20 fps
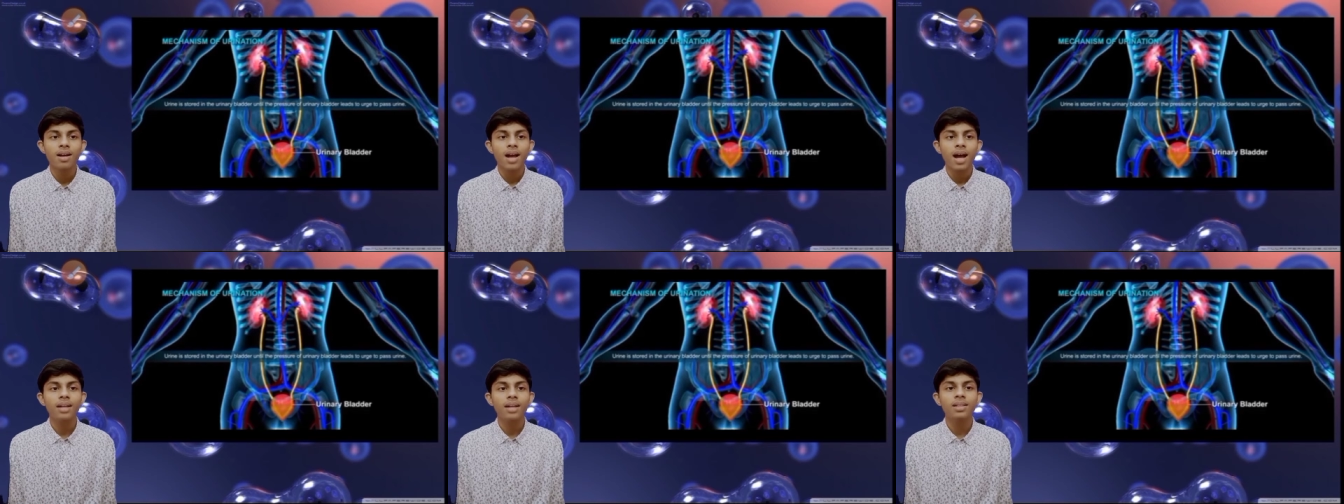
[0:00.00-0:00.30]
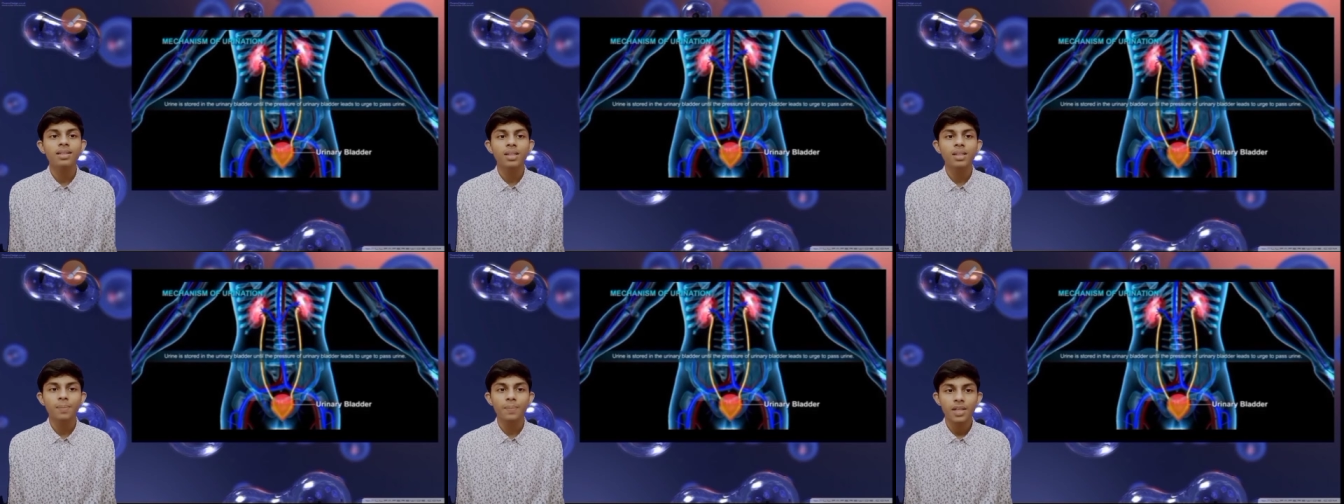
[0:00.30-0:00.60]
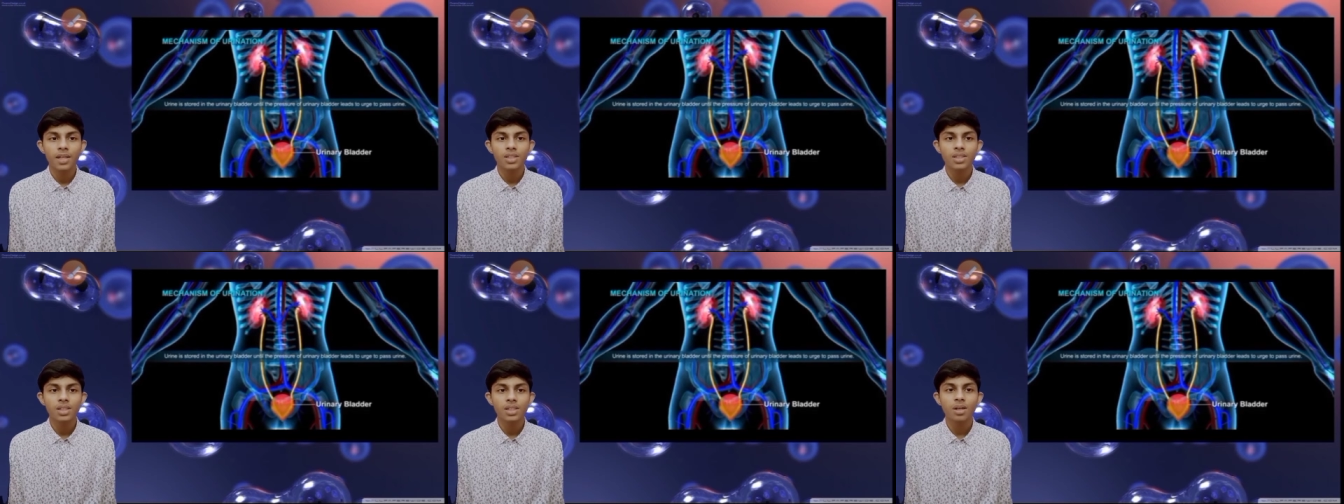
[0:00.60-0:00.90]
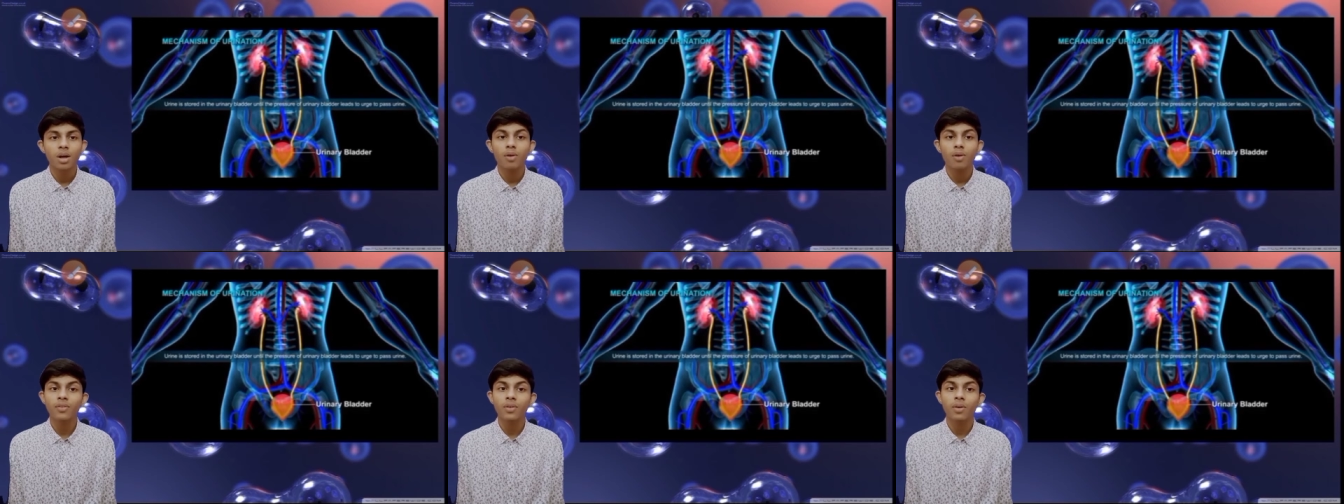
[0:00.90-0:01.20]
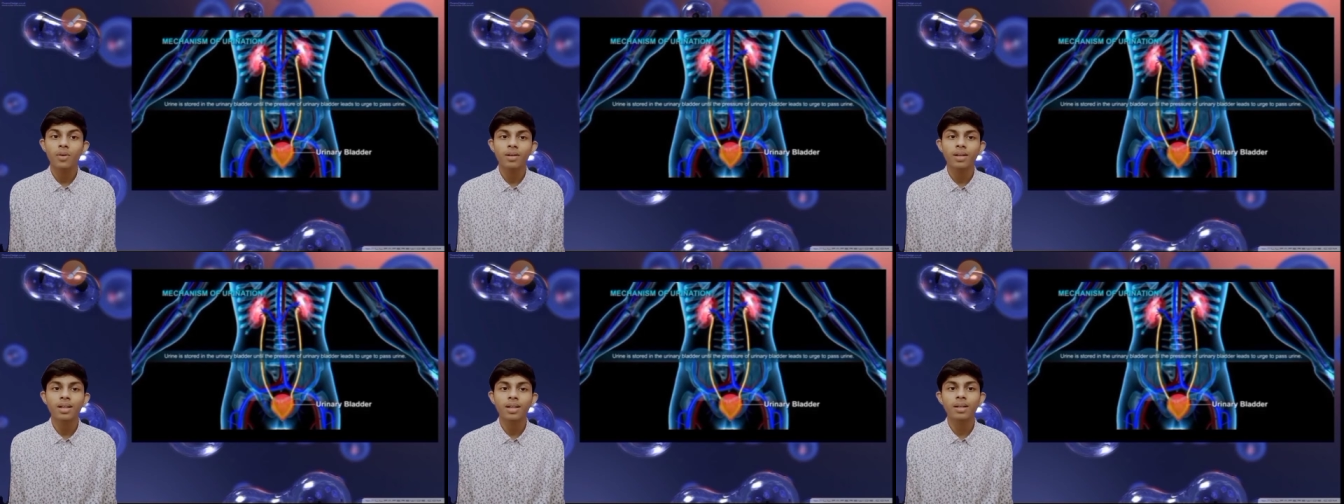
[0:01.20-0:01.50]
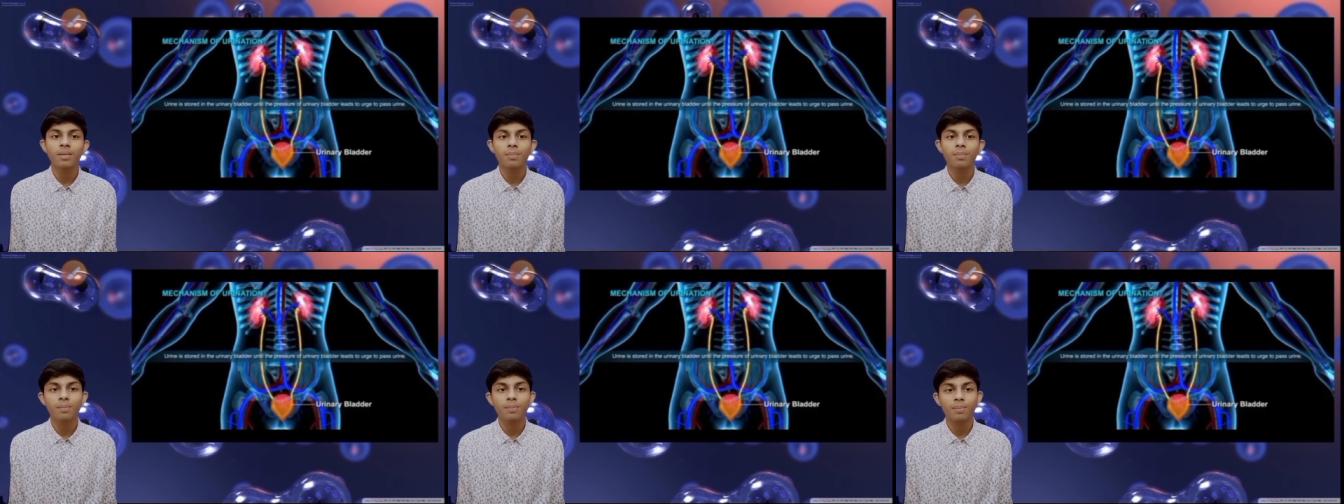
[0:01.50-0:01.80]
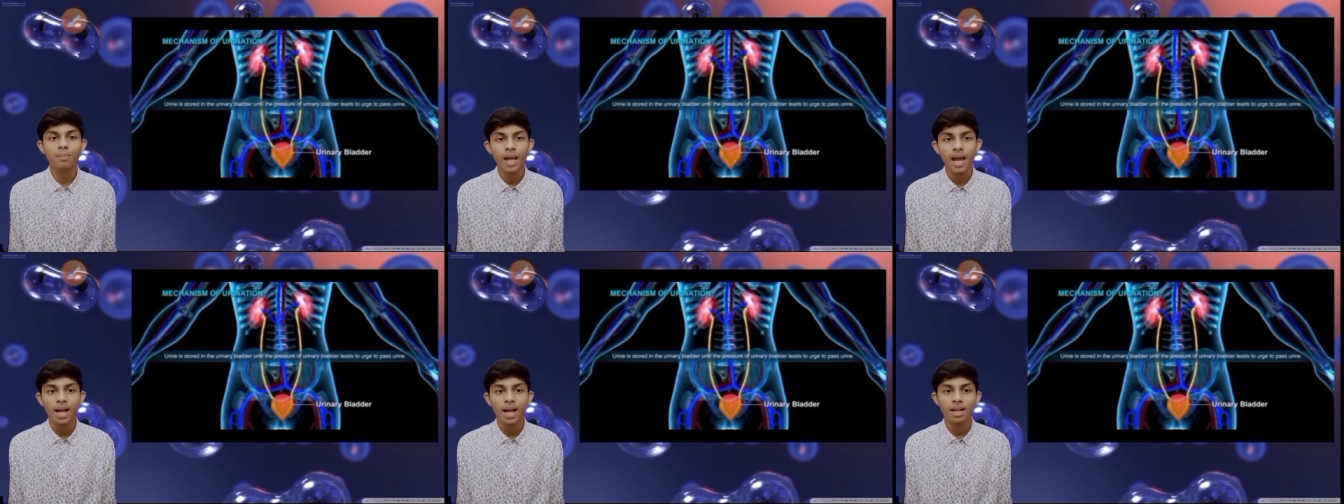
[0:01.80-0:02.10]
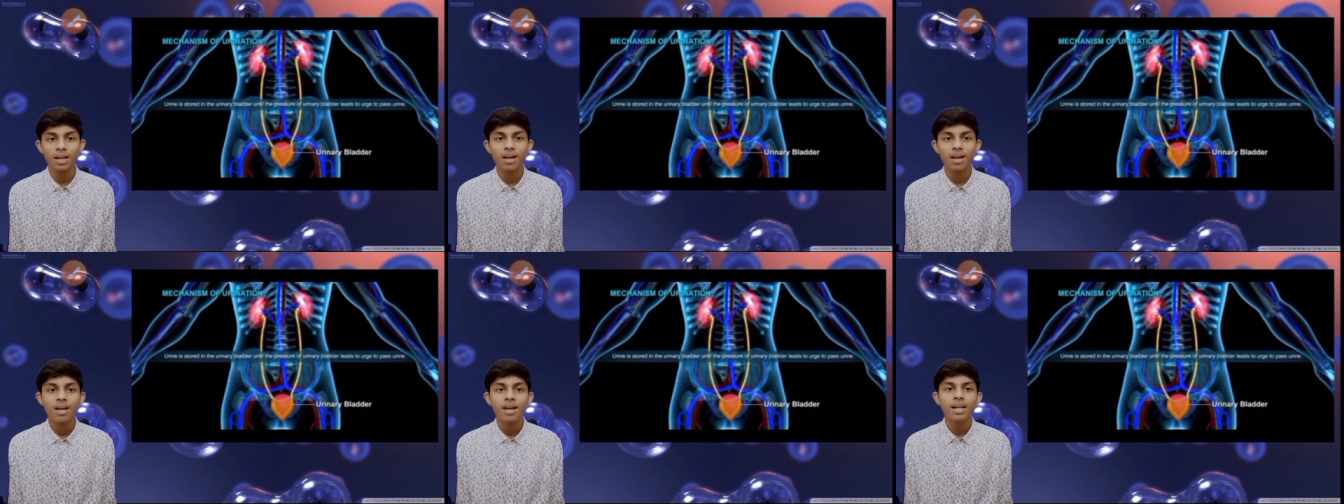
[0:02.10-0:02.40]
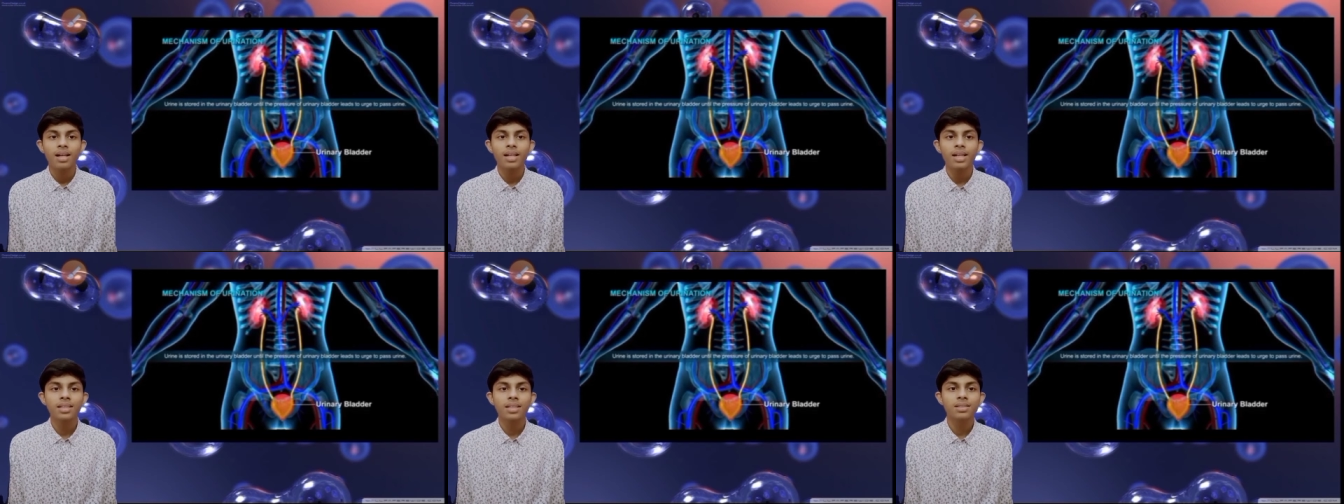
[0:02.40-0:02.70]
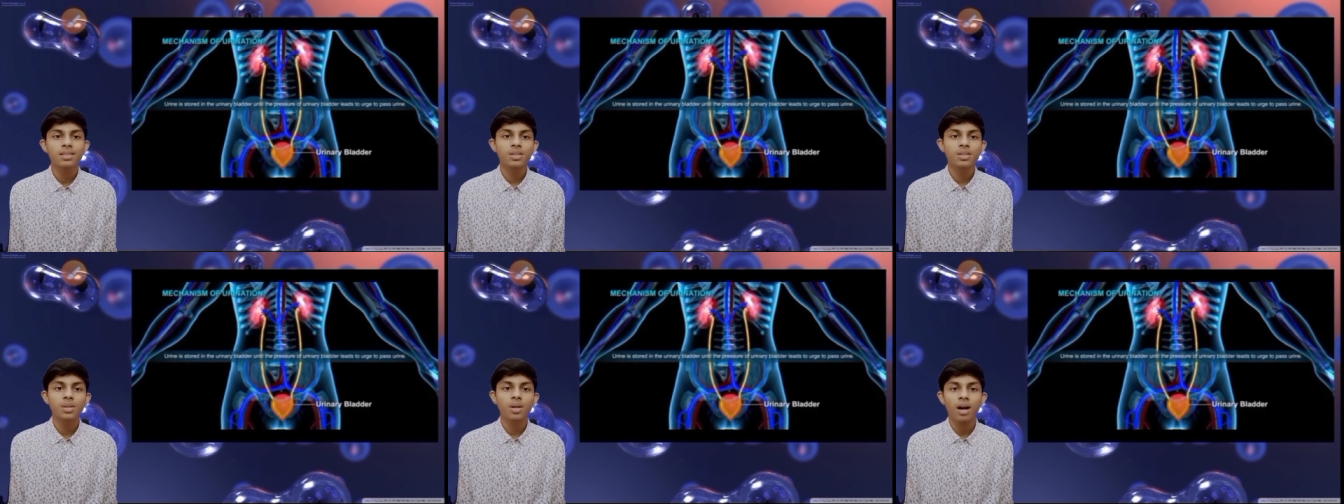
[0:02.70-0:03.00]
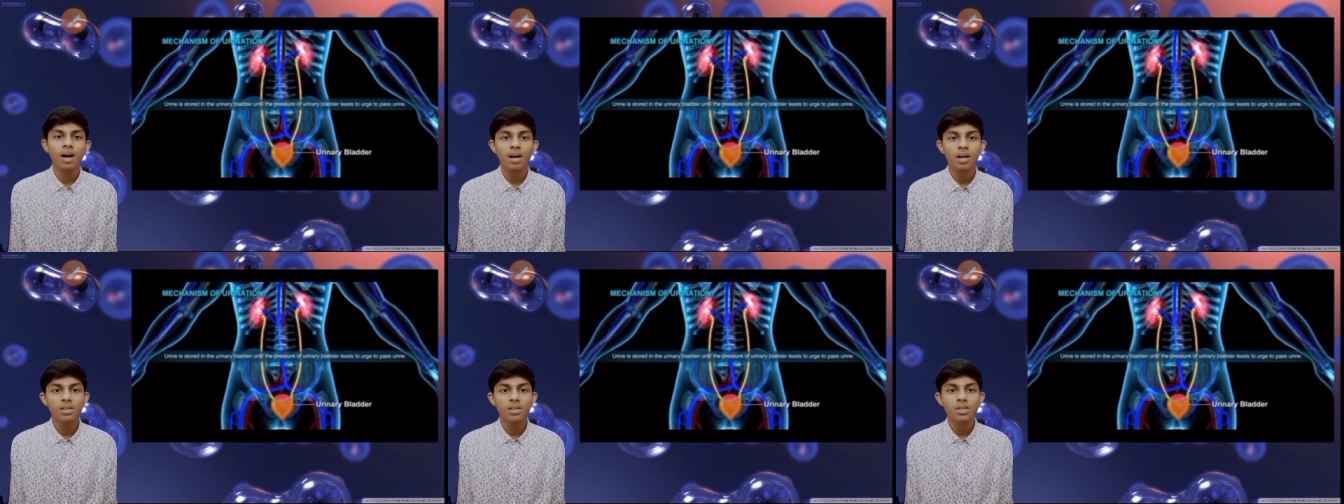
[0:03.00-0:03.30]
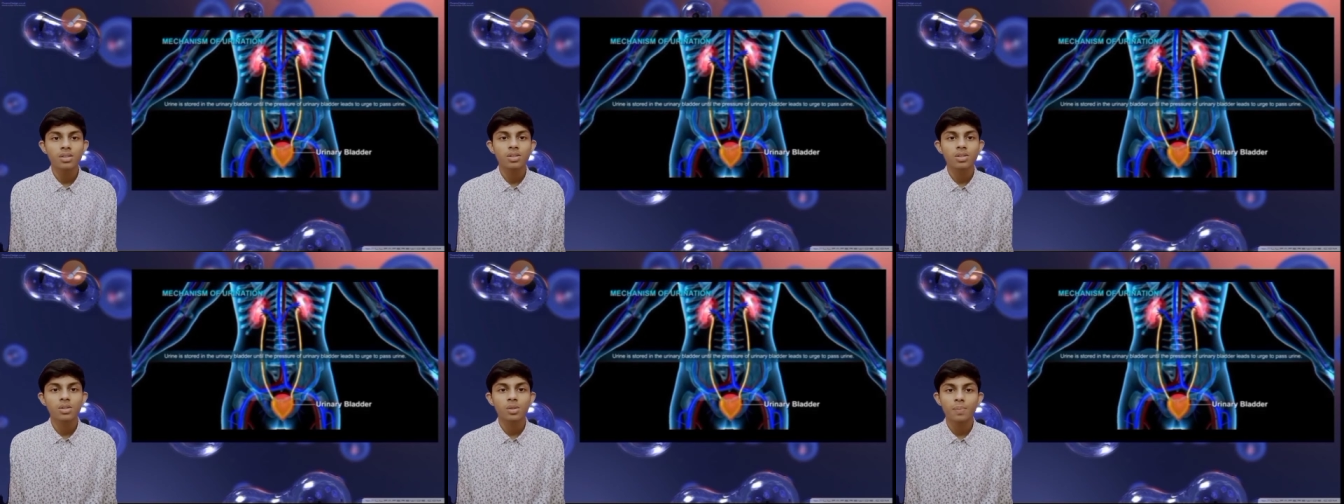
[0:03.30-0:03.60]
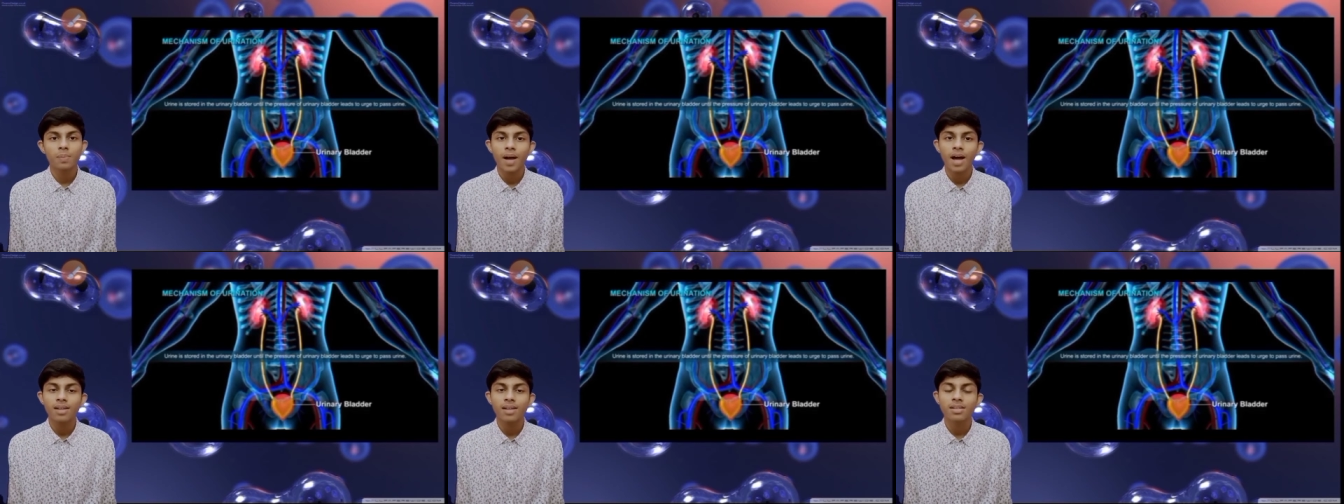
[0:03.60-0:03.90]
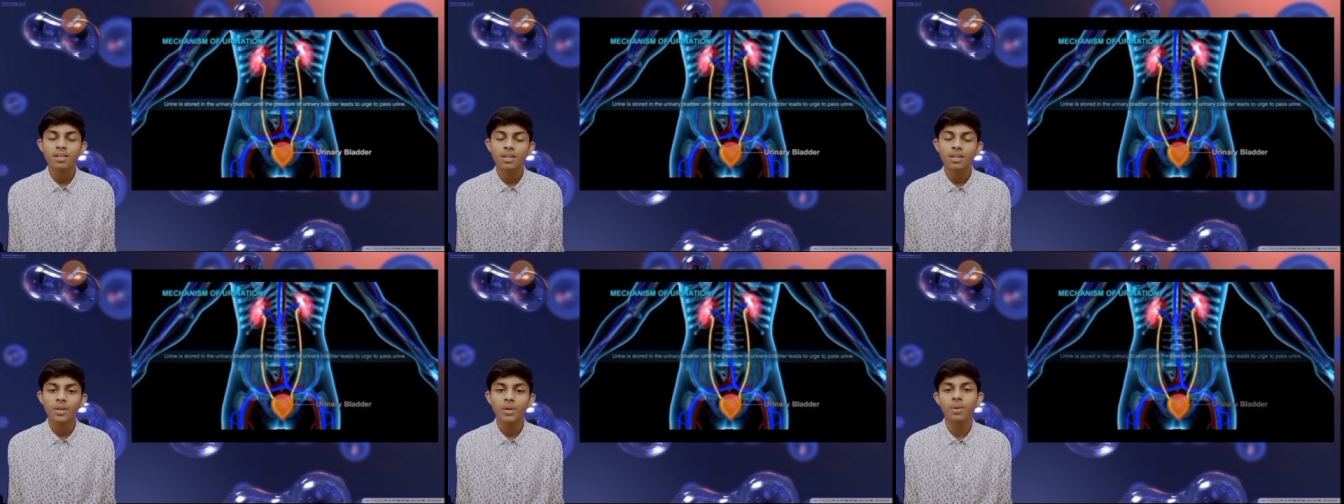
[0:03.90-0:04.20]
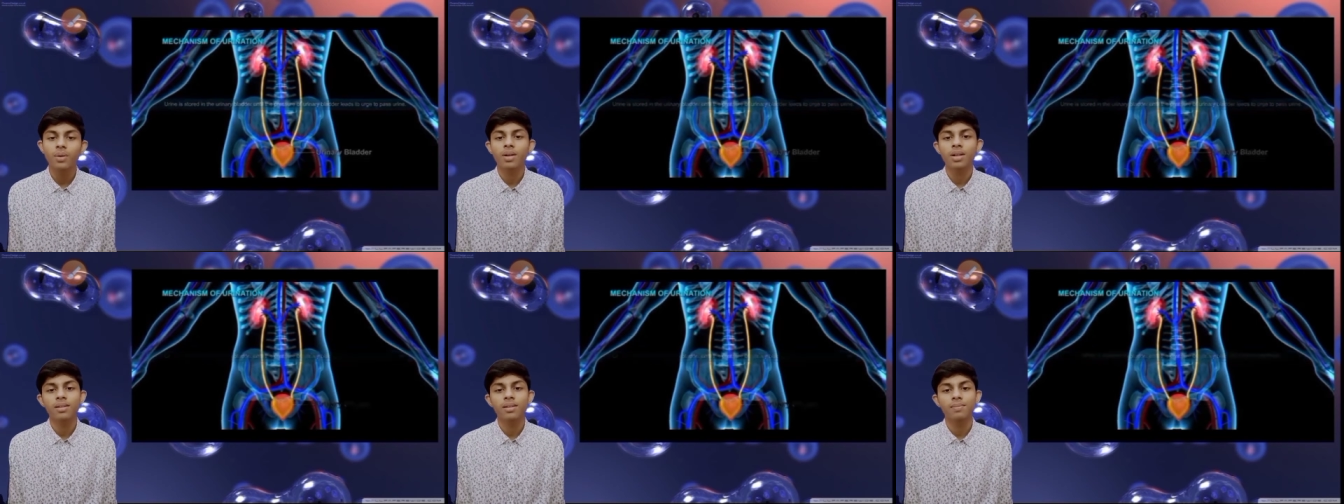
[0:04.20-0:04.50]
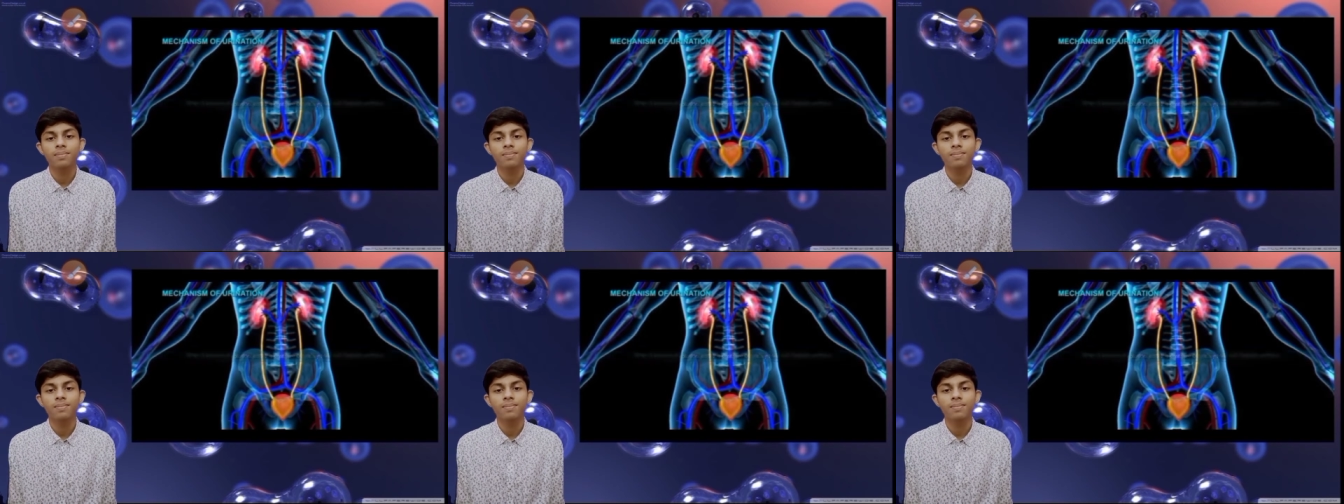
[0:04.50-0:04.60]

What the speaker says: until the pressure of urinary bladder leads the urge to pass urine.